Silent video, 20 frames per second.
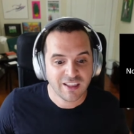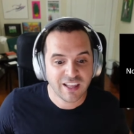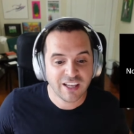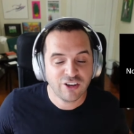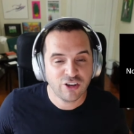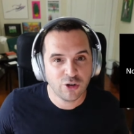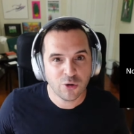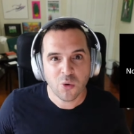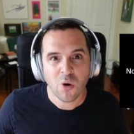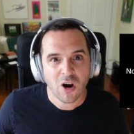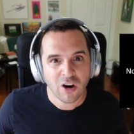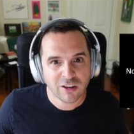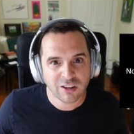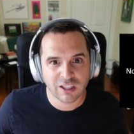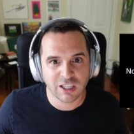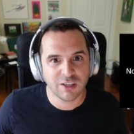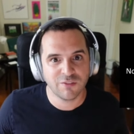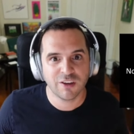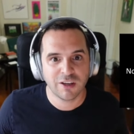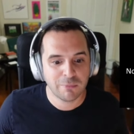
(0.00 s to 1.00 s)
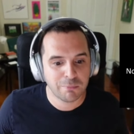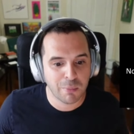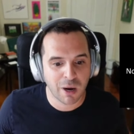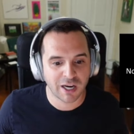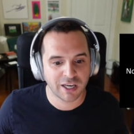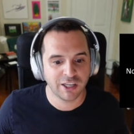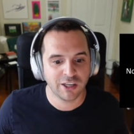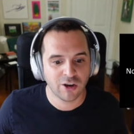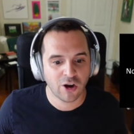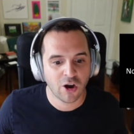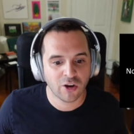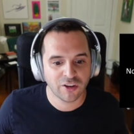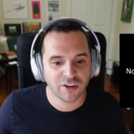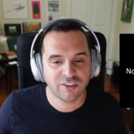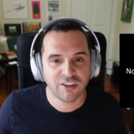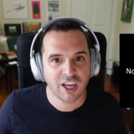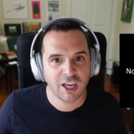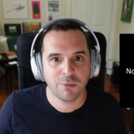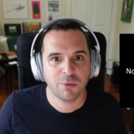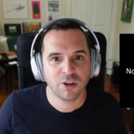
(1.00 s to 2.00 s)
then you are leaving money on the
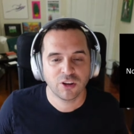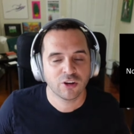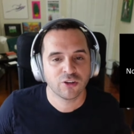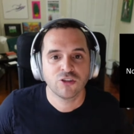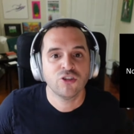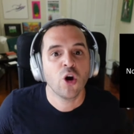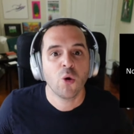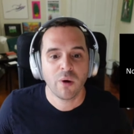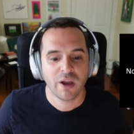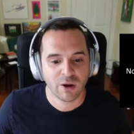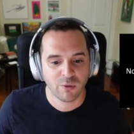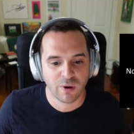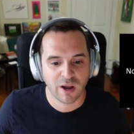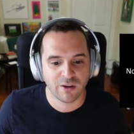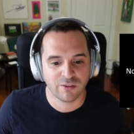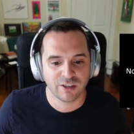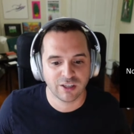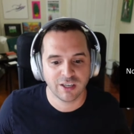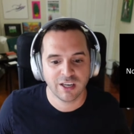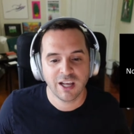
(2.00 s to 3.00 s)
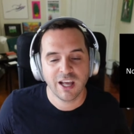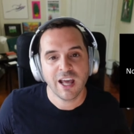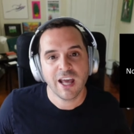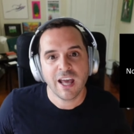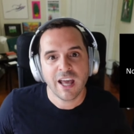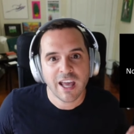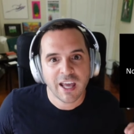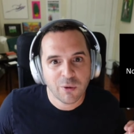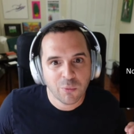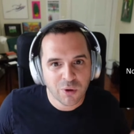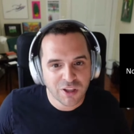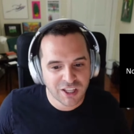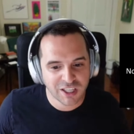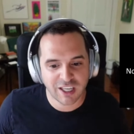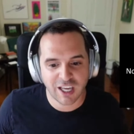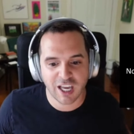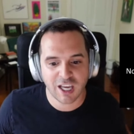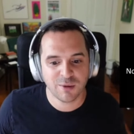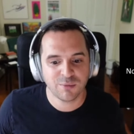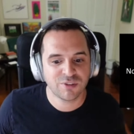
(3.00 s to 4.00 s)
table. There's no way around it. And with the
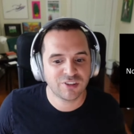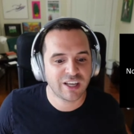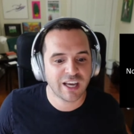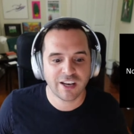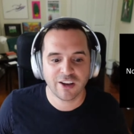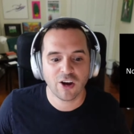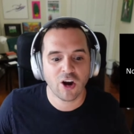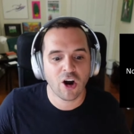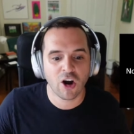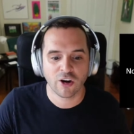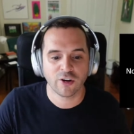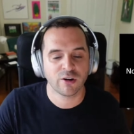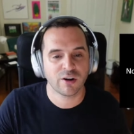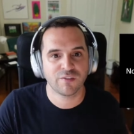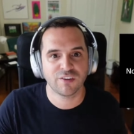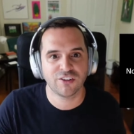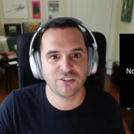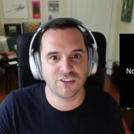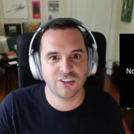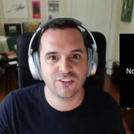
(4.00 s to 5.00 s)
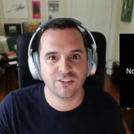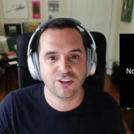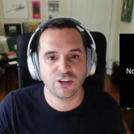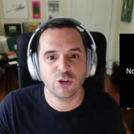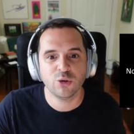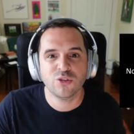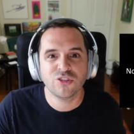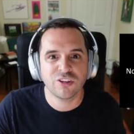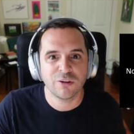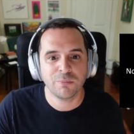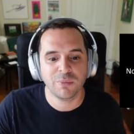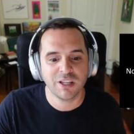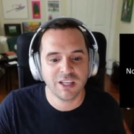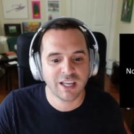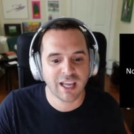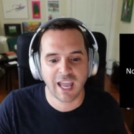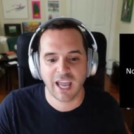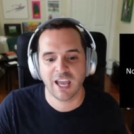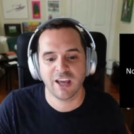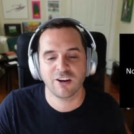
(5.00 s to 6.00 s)
games getting harder every season, you simply
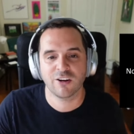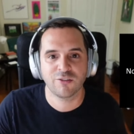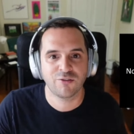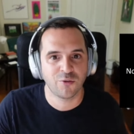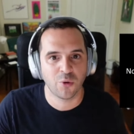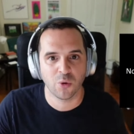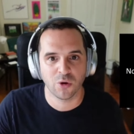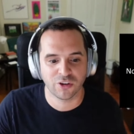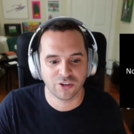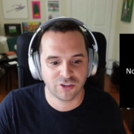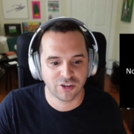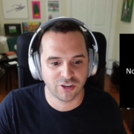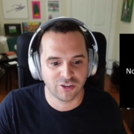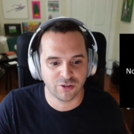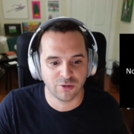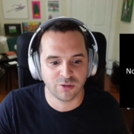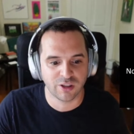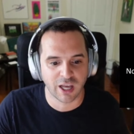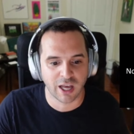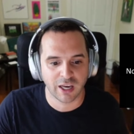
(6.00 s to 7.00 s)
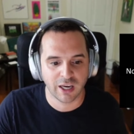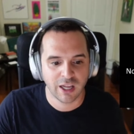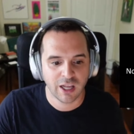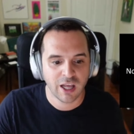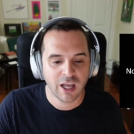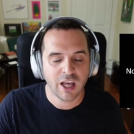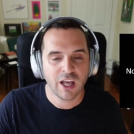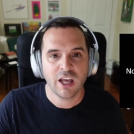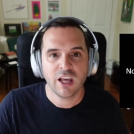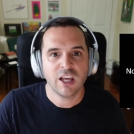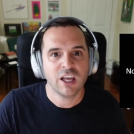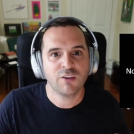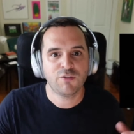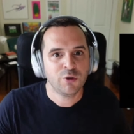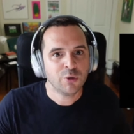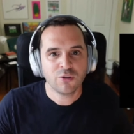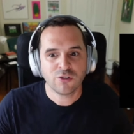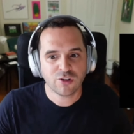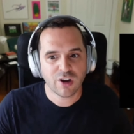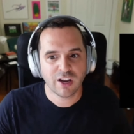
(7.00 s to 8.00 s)
can't afford to do that. If you
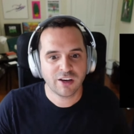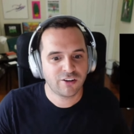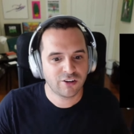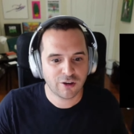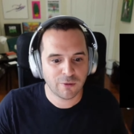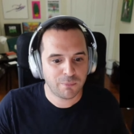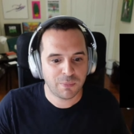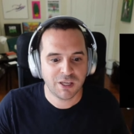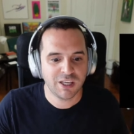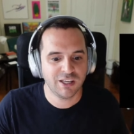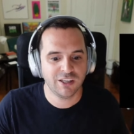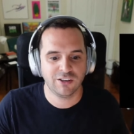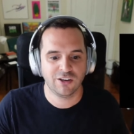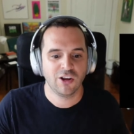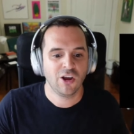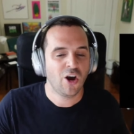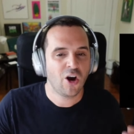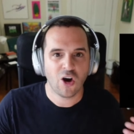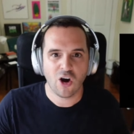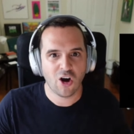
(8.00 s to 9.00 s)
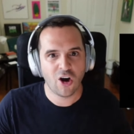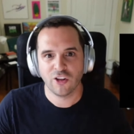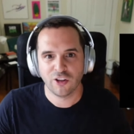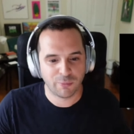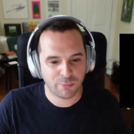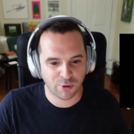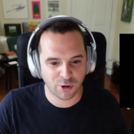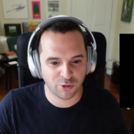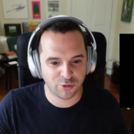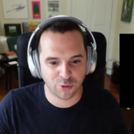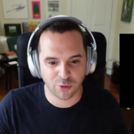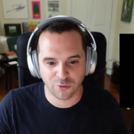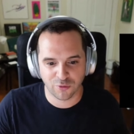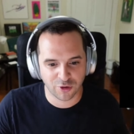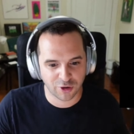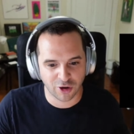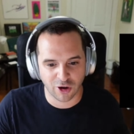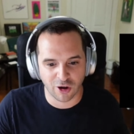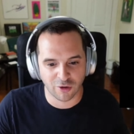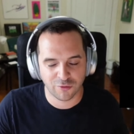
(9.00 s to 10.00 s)
were trying to compete on the Pro Tour for
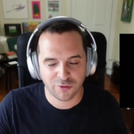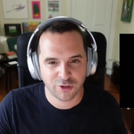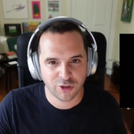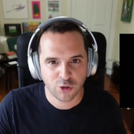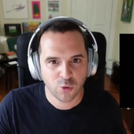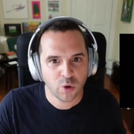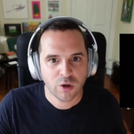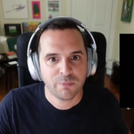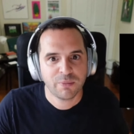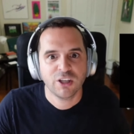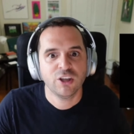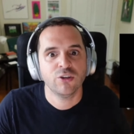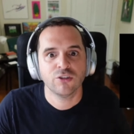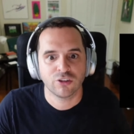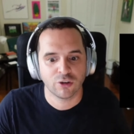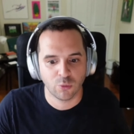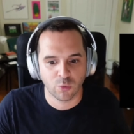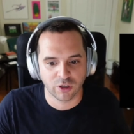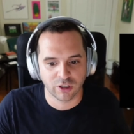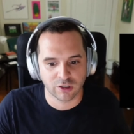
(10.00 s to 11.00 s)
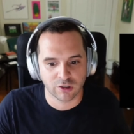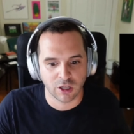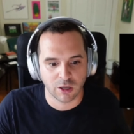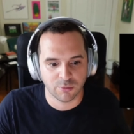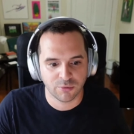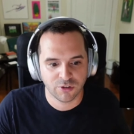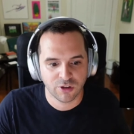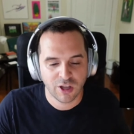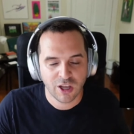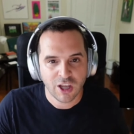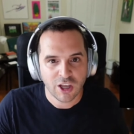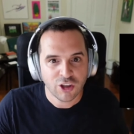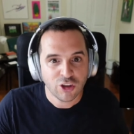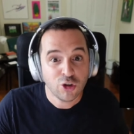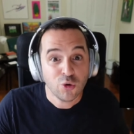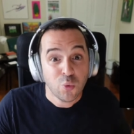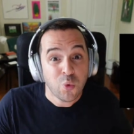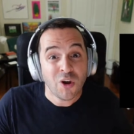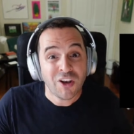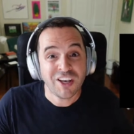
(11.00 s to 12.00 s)
golf, you wouldn't be using wooden clubs. You
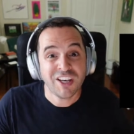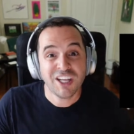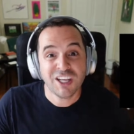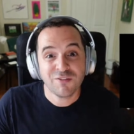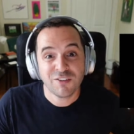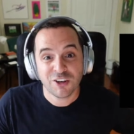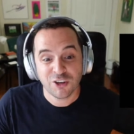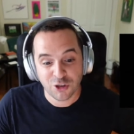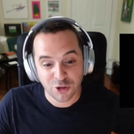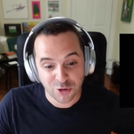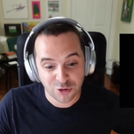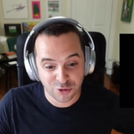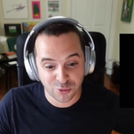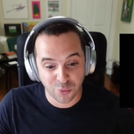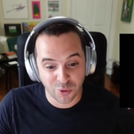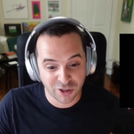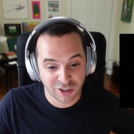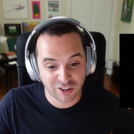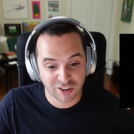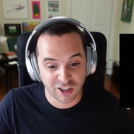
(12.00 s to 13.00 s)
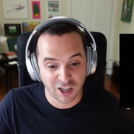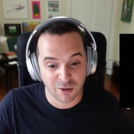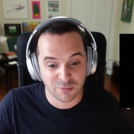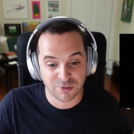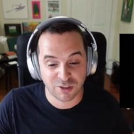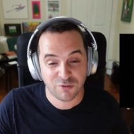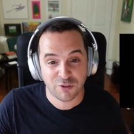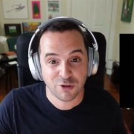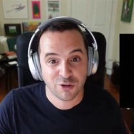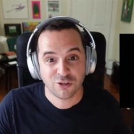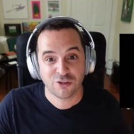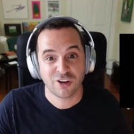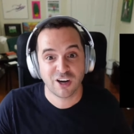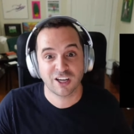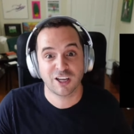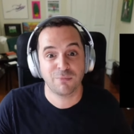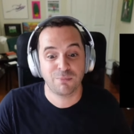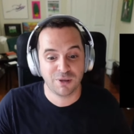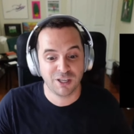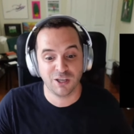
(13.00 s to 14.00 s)
wouldn't even use wooden clubs if you're just trying to
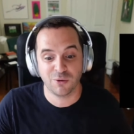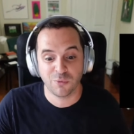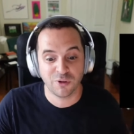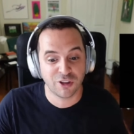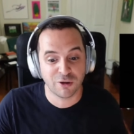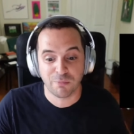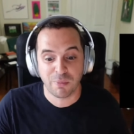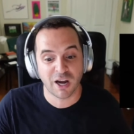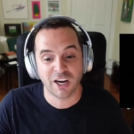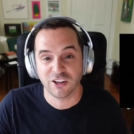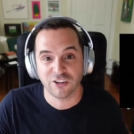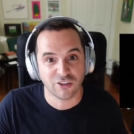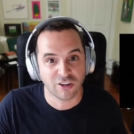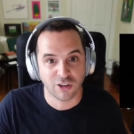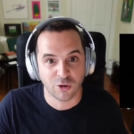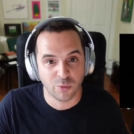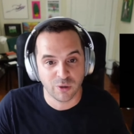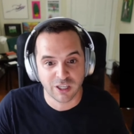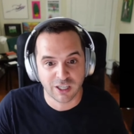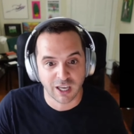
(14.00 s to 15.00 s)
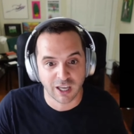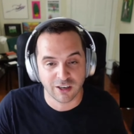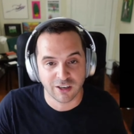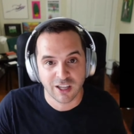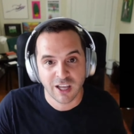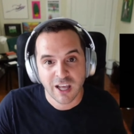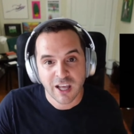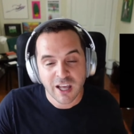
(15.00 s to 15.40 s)
compete with your buddies on the weekend.